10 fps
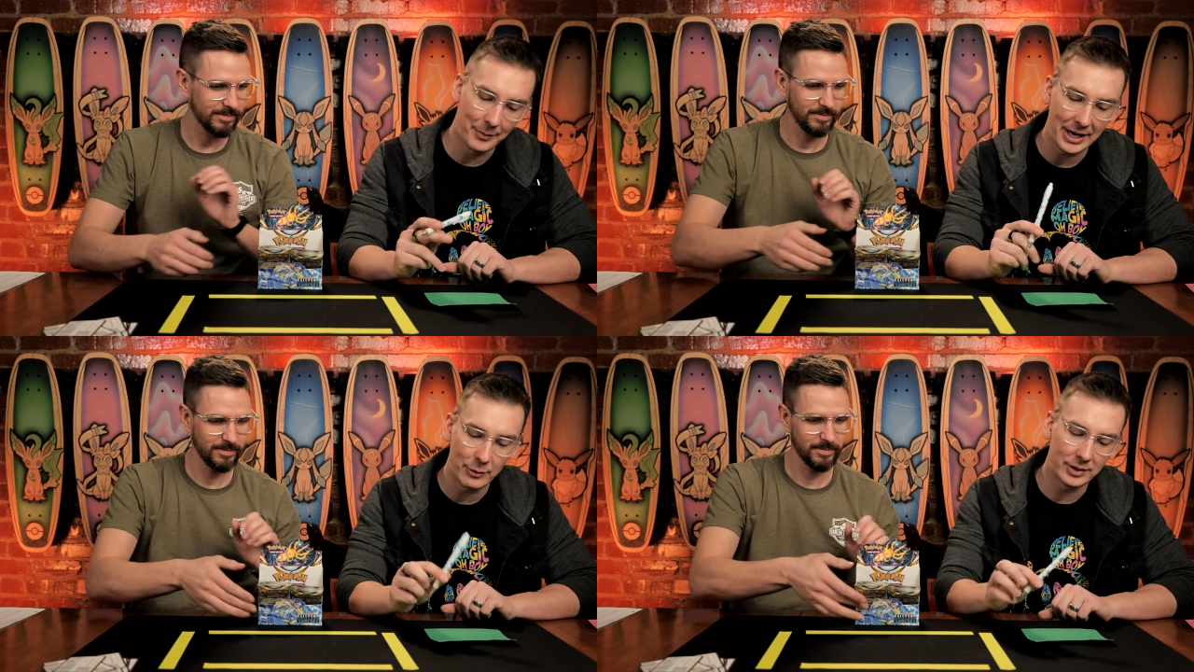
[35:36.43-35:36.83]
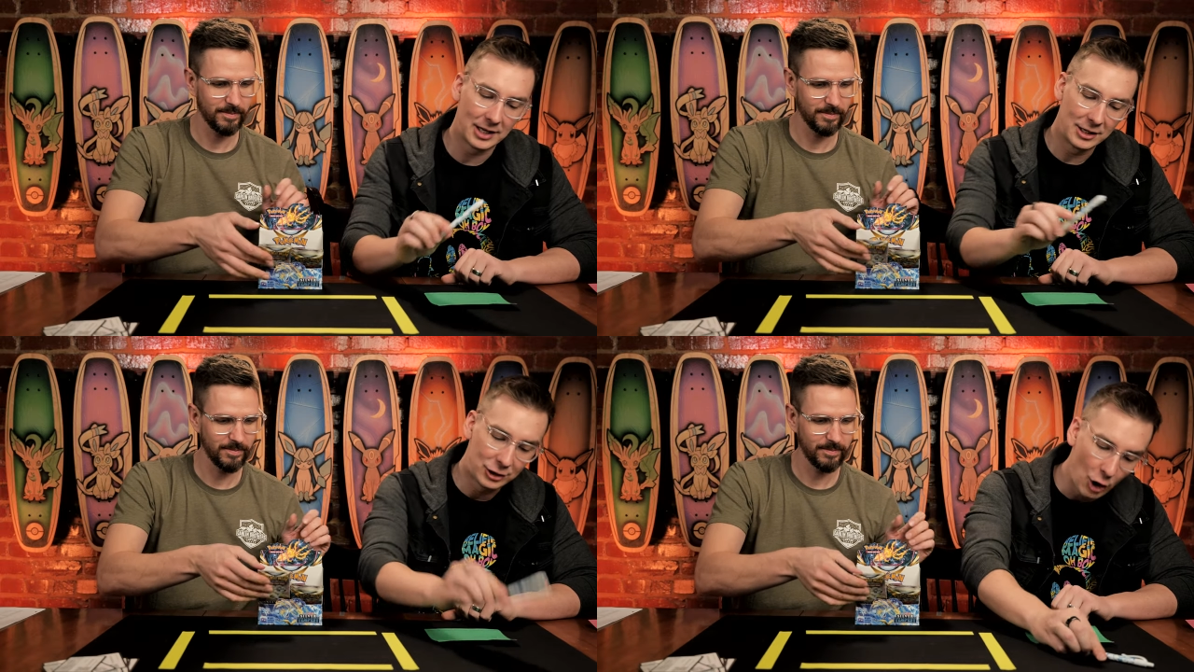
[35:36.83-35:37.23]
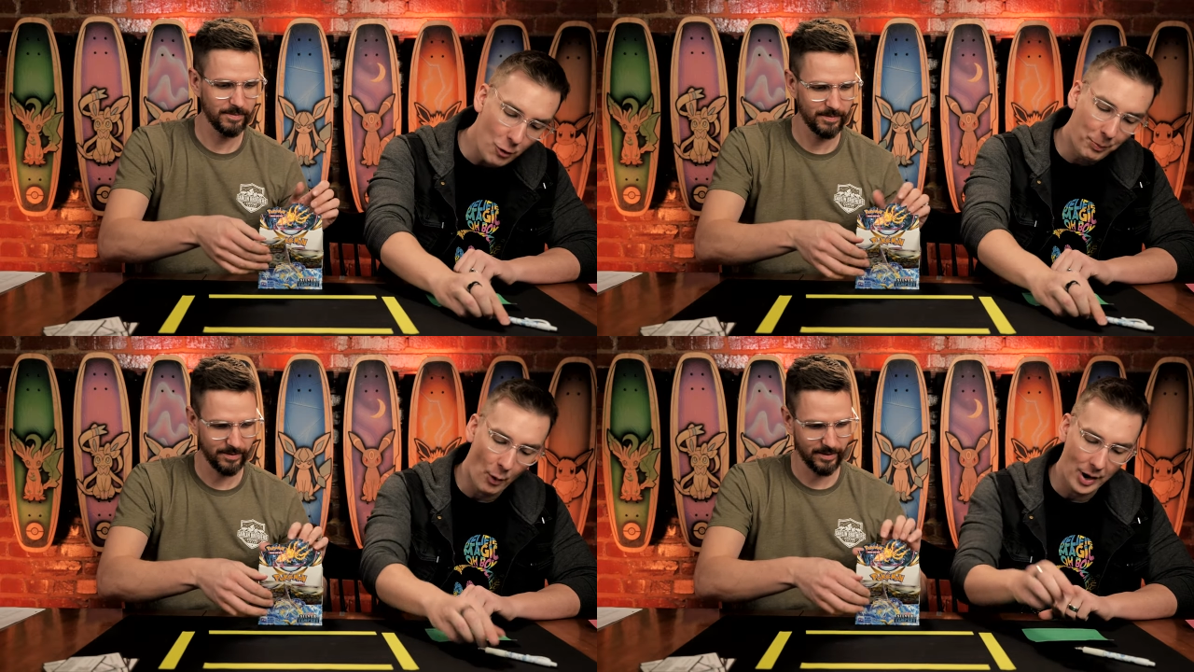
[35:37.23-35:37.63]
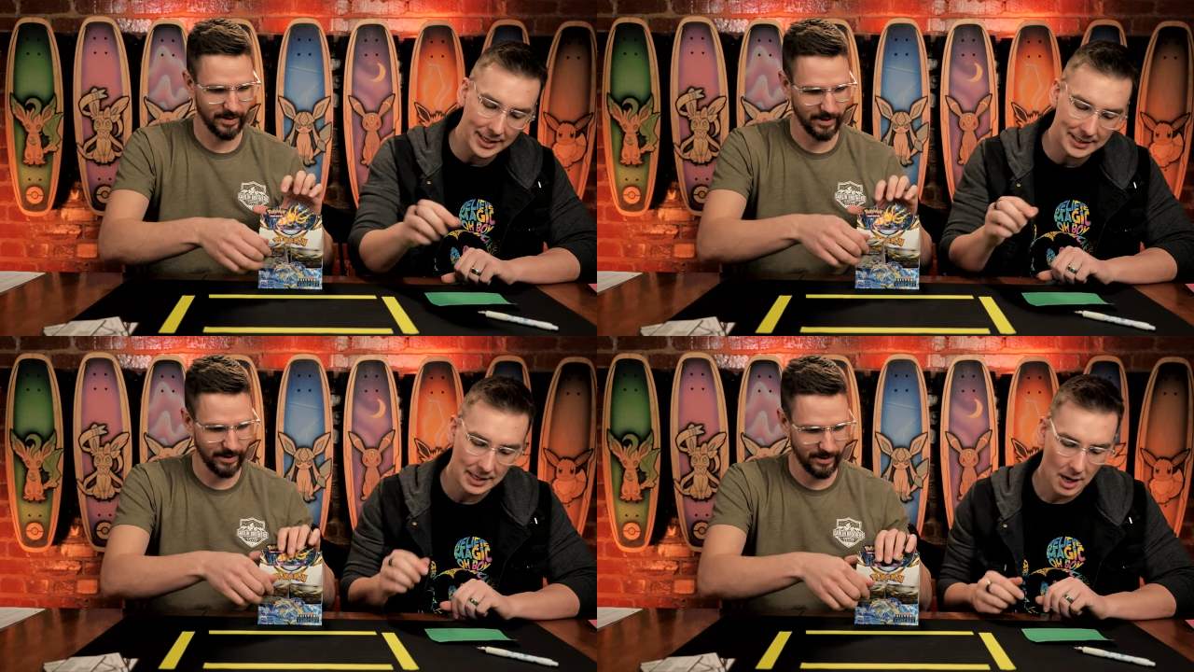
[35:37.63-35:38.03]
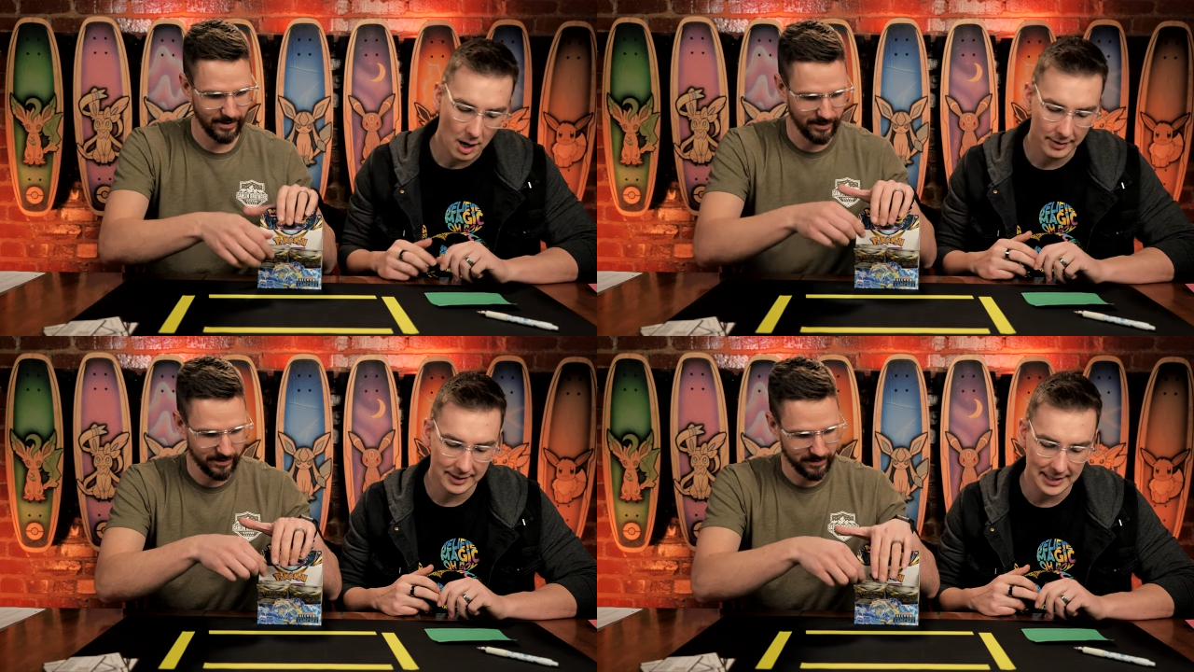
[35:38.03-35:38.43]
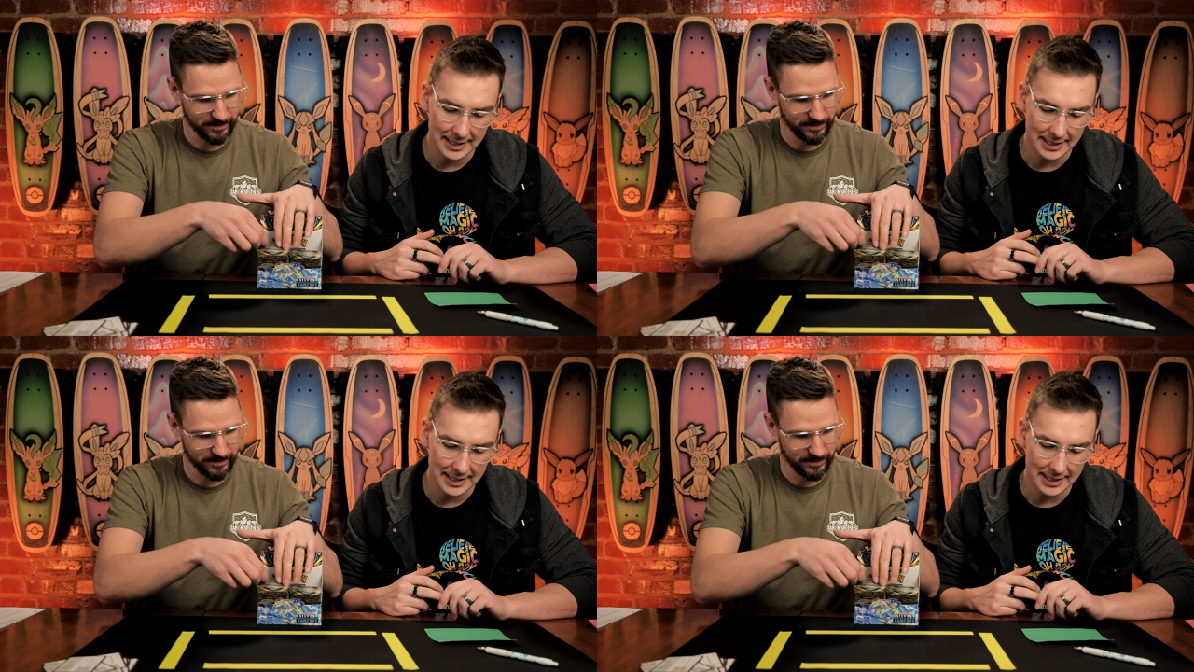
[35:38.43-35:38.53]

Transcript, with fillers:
Speaker 1: coming in with two points on the